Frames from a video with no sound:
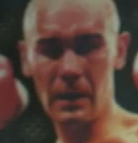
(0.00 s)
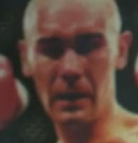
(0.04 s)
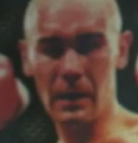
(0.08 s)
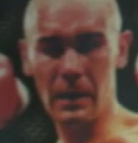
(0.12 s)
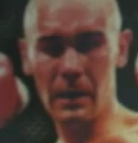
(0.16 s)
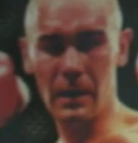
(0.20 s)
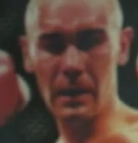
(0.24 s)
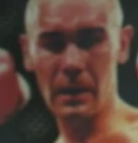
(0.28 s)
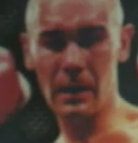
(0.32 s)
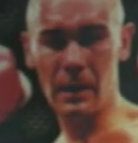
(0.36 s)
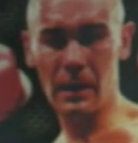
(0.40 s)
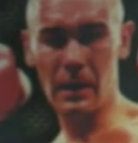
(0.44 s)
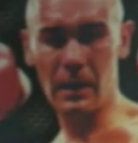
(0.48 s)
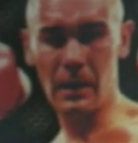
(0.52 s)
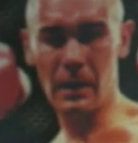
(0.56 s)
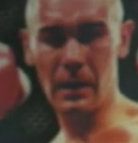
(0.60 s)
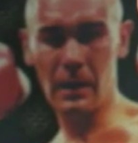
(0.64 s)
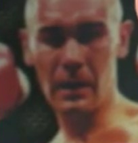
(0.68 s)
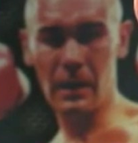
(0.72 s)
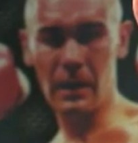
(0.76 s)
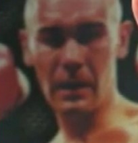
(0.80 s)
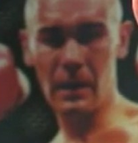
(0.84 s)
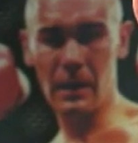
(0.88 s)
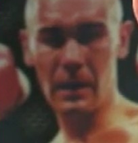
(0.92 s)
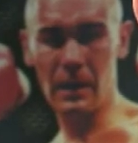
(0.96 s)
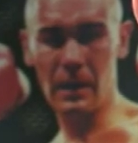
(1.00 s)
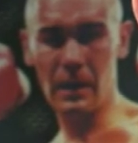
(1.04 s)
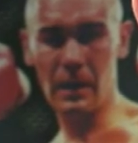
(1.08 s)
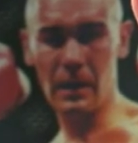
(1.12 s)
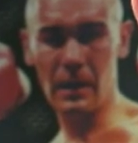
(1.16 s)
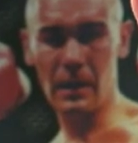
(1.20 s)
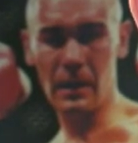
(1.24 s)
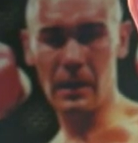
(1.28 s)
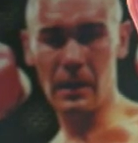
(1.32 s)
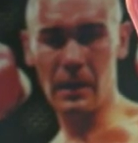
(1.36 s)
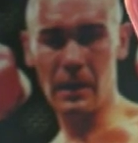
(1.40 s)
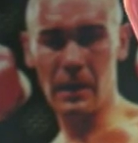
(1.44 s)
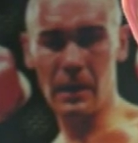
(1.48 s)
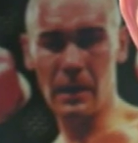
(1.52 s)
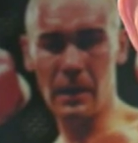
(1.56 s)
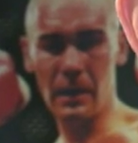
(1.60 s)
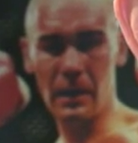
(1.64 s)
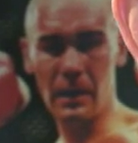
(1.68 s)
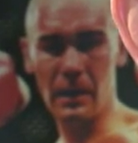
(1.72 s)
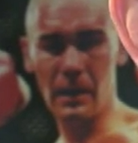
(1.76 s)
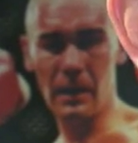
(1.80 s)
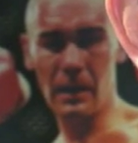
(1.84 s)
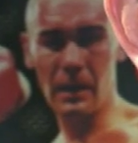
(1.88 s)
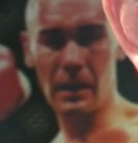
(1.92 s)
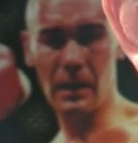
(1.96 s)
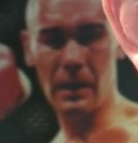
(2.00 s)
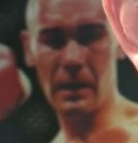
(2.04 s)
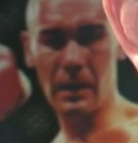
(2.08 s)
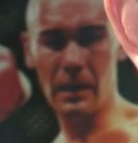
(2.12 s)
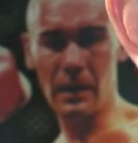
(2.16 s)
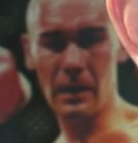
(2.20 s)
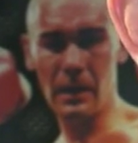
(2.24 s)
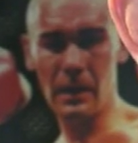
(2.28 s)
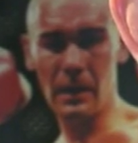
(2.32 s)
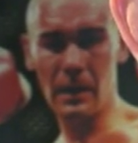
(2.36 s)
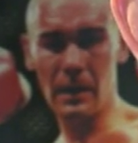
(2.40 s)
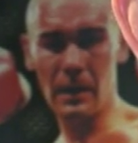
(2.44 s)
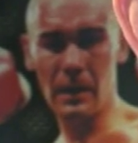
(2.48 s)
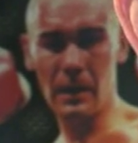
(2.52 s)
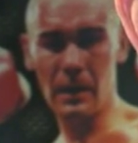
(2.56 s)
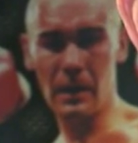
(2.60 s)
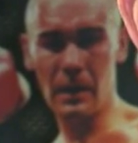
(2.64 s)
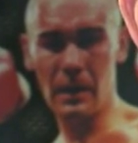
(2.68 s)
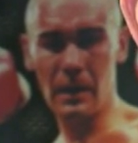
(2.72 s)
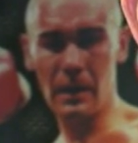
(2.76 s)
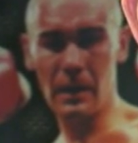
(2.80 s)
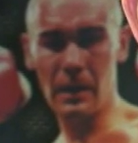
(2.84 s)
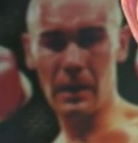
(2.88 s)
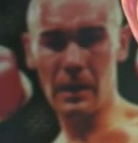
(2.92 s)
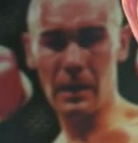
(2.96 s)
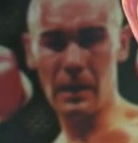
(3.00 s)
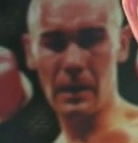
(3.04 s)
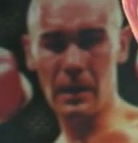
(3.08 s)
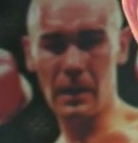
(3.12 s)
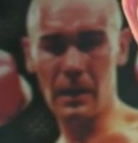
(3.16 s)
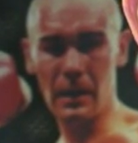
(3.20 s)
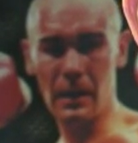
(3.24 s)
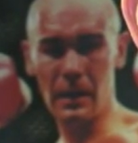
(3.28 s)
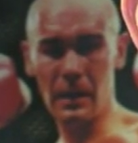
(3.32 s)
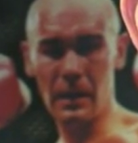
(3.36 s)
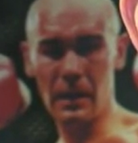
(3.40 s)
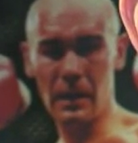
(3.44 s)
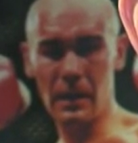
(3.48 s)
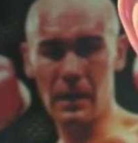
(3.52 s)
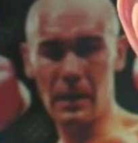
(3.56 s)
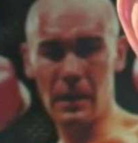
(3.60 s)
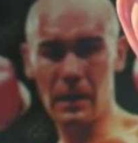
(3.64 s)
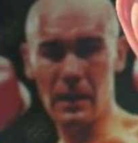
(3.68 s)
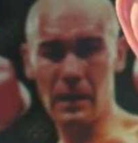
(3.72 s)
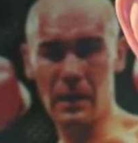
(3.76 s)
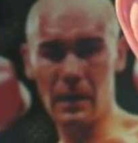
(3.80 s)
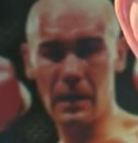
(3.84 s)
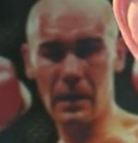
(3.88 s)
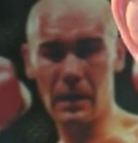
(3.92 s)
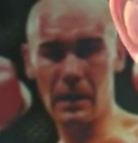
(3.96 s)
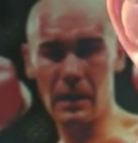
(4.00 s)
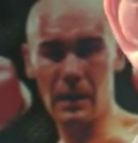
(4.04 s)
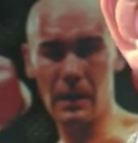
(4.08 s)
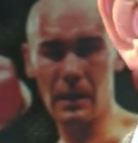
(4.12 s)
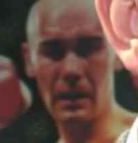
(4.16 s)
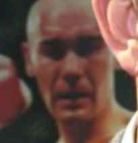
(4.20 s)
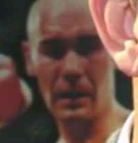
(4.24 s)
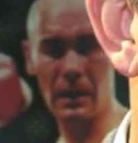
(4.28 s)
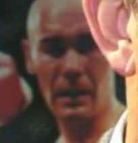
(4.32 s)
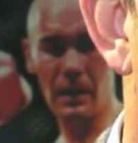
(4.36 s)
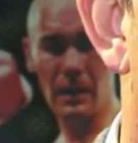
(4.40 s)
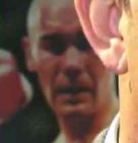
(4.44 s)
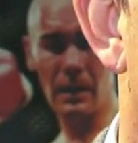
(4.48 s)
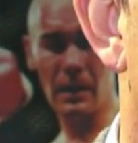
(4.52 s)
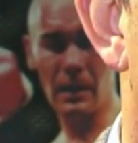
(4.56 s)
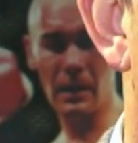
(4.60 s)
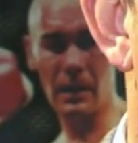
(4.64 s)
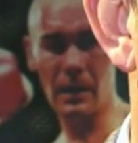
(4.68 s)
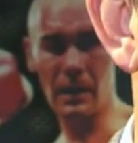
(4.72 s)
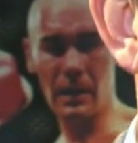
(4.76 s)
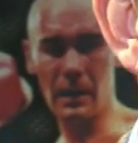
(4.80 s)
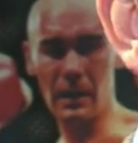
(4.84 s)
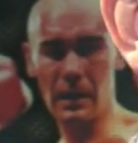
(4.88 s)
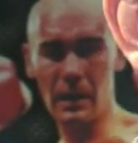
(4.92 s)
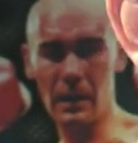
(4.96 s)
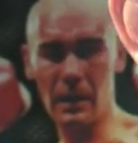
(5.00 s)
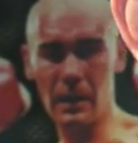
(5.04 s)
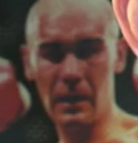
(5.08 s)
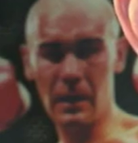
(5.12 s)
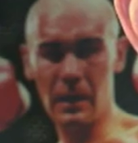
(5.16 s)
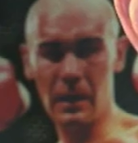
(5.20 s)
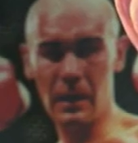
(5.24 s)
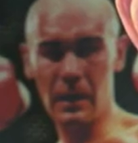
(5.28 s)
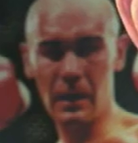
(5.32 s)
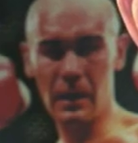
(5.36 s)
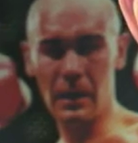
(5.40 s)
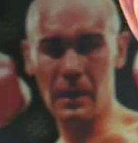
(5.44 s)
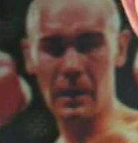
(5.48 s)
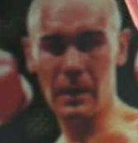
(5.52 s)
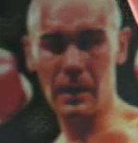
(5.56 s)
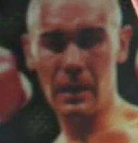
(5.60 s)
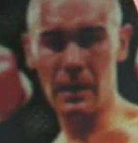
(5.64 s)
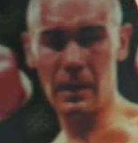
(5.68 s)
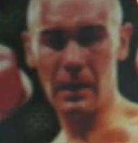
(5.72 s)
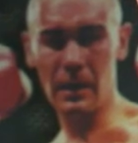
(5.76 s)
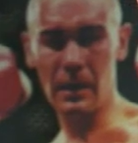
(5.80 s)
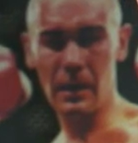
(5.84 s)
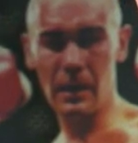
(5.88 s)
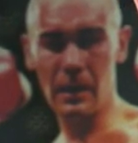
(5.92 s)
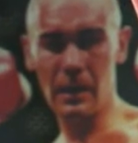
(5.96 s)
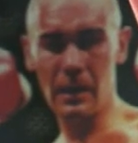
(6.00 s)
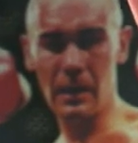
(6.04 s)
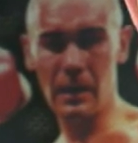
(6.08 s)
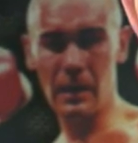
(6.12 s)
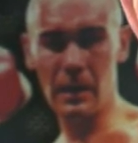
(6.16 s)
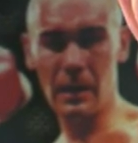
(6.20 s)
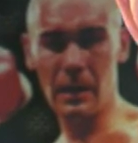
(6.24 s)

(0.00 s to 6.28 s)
(silent)